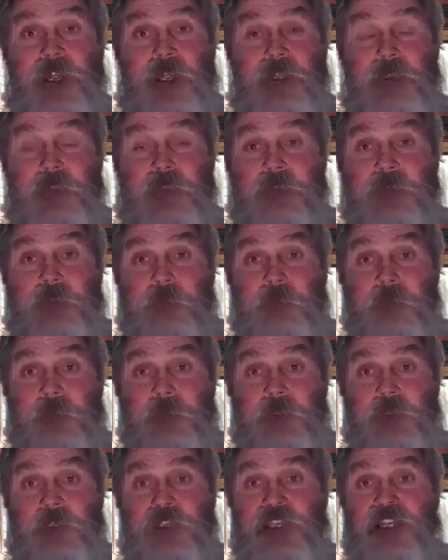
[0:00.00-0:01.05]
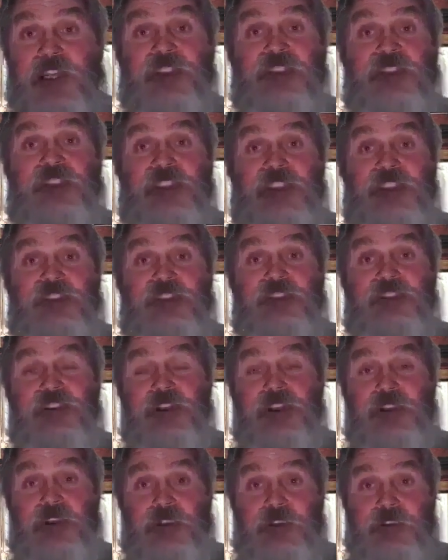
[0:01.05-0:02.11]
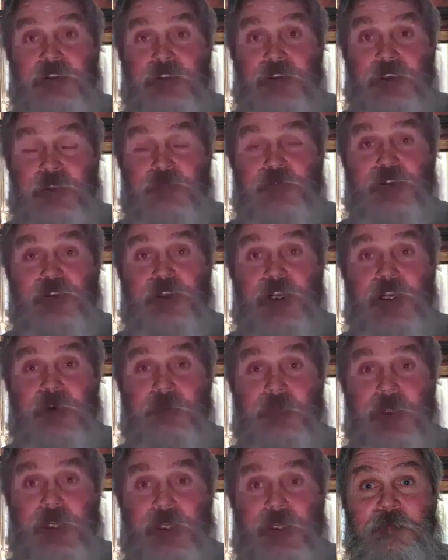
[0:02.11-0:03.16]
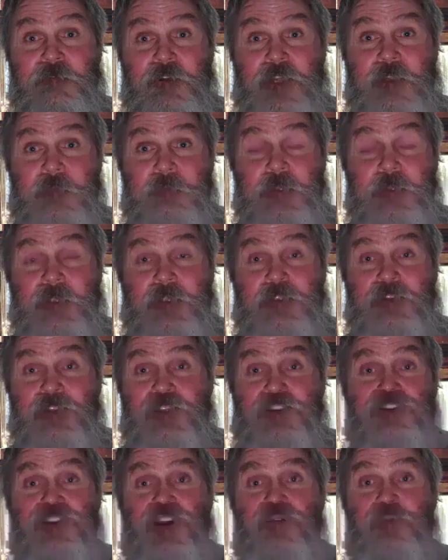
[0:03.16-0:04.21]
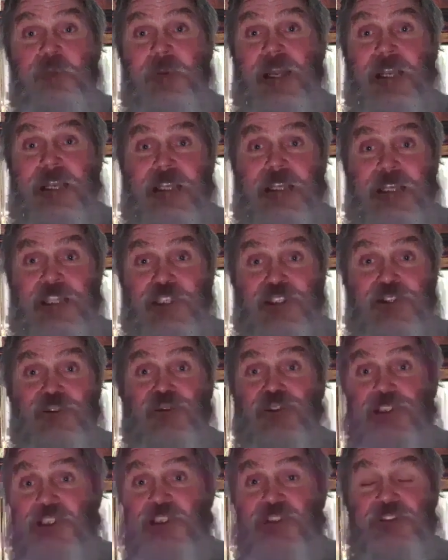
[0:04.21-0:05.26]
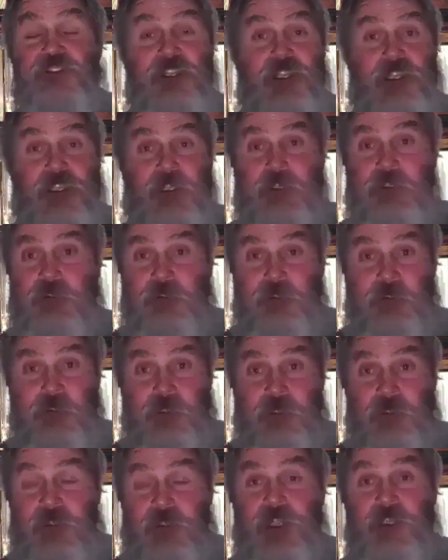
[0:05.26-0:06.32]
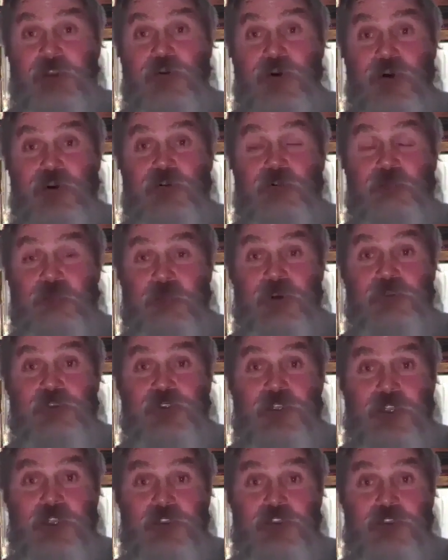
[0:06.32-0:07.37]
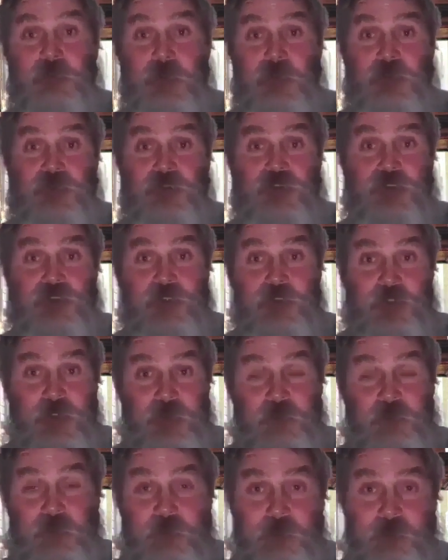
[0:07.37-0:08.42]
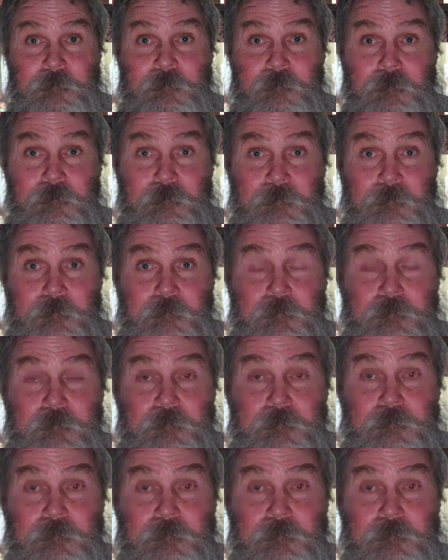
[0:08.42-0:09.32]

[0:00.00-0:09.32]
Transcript: great names aside. Nothing gets done if you're not a man of divine beings, because no man can do these things that, quote, Moshiach's supposed to do.